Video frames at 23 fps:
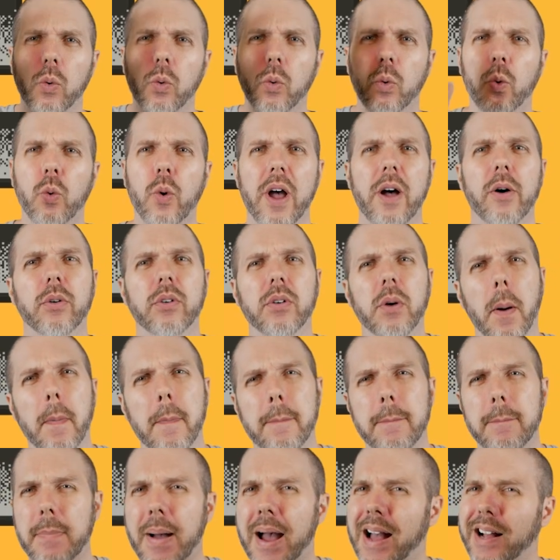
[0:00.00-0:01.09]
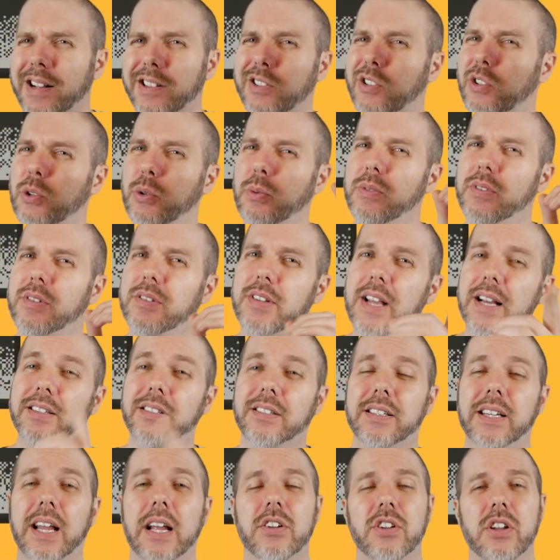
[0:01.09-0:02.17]
Welcome back to
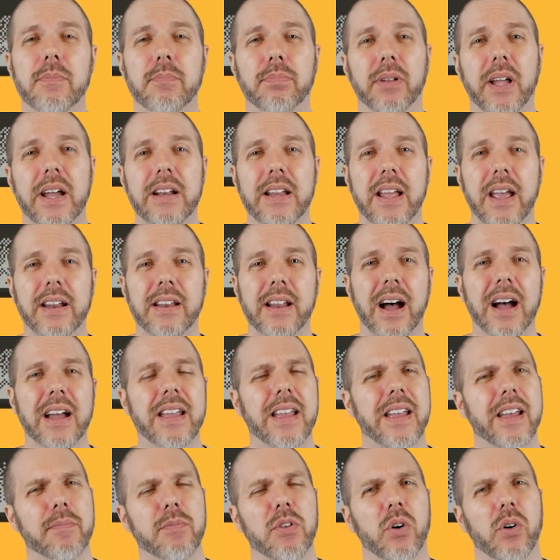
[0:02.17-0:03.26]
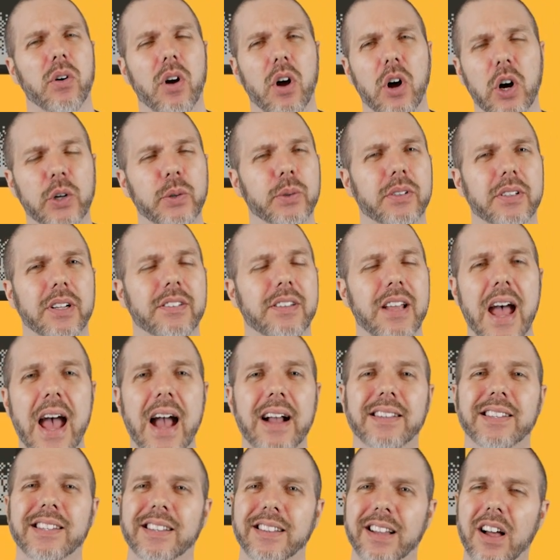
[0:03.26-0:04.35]
Destination Playdate. I am your host,
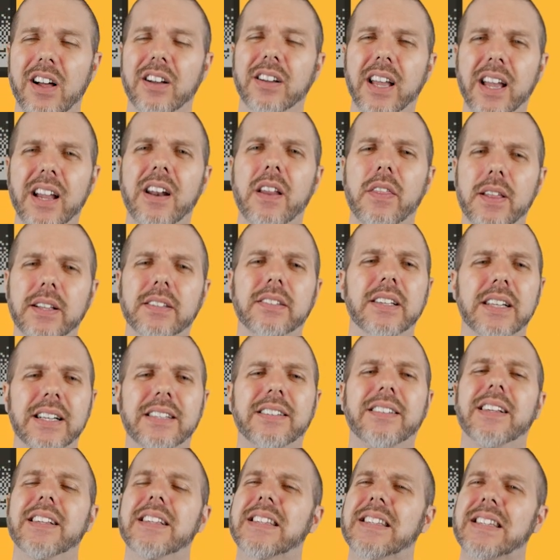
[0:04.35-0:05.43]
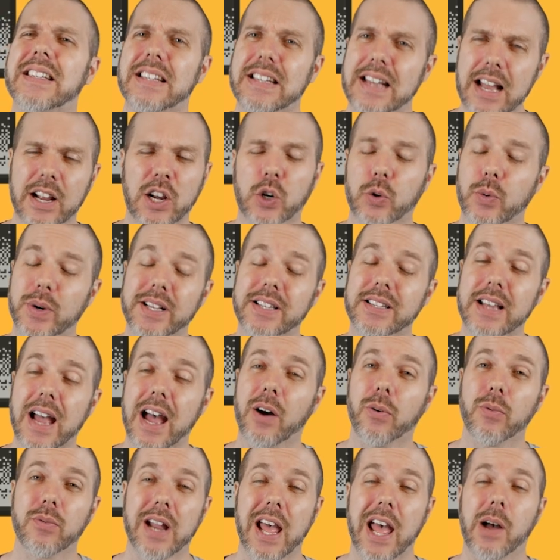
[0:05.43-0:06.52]
Attack Slug, and this is Snekris,
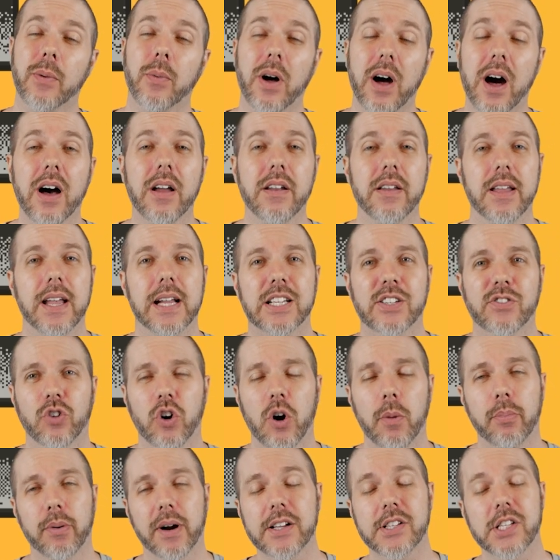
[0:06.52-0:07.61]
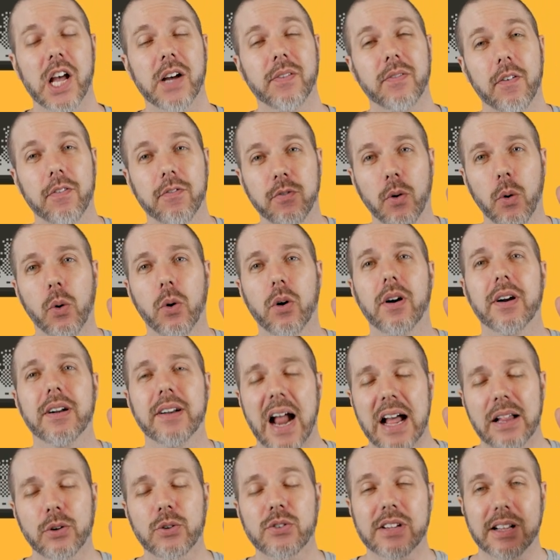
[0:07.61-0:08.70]
out now on itch for a price of
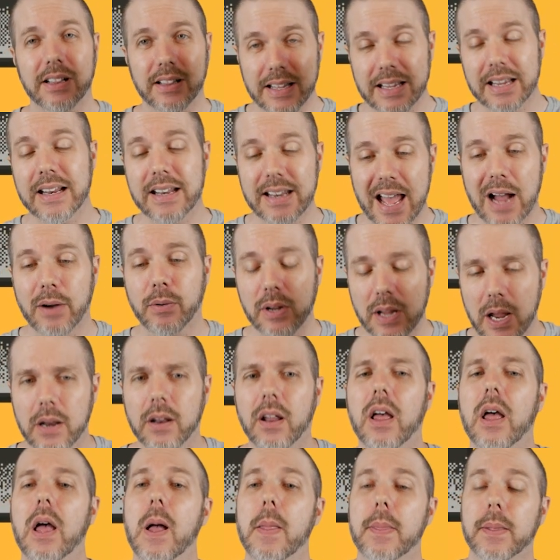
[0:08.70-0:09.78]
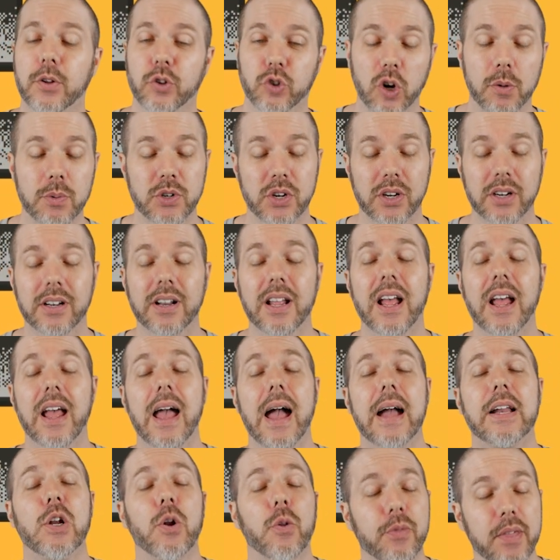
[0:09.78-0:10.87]
$4. Link down in the description.
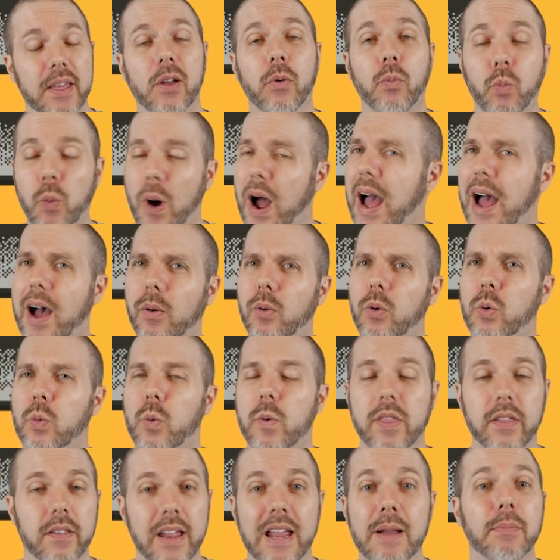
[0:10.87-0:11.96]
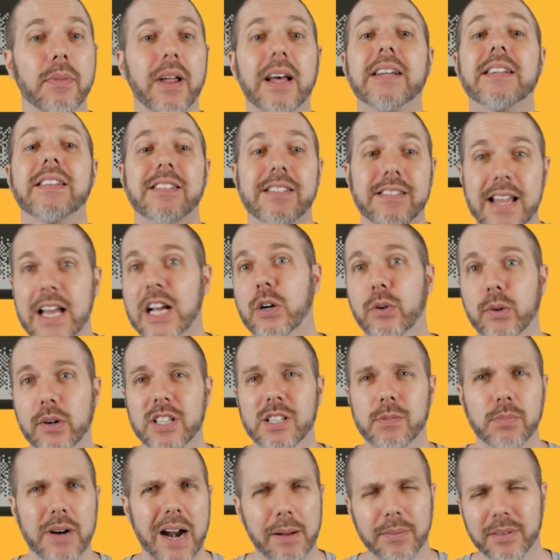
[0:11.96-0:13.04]
And you'd think, wow, with a name like
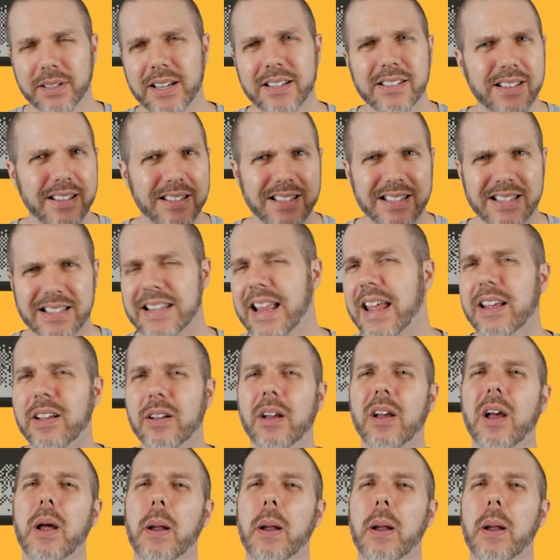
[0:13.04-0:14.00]
Snekris, perhaps it is Snake